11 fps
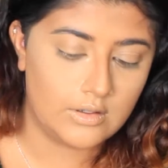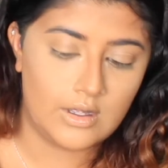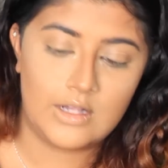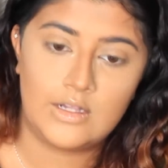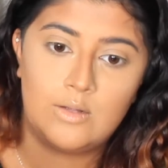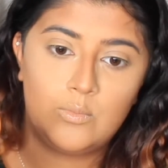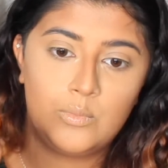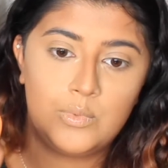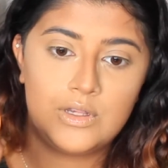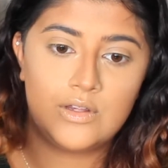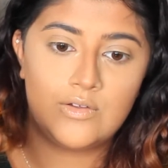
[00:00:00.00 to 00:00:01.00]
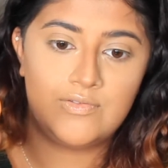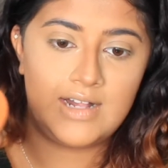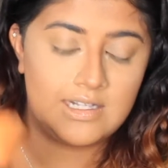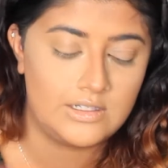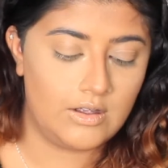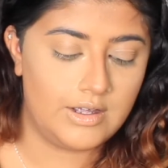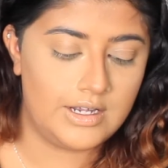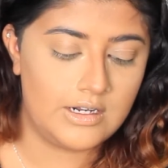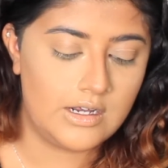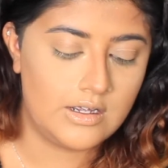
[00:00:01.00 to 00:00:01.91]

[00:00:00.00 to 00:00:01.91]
And then with the flat side,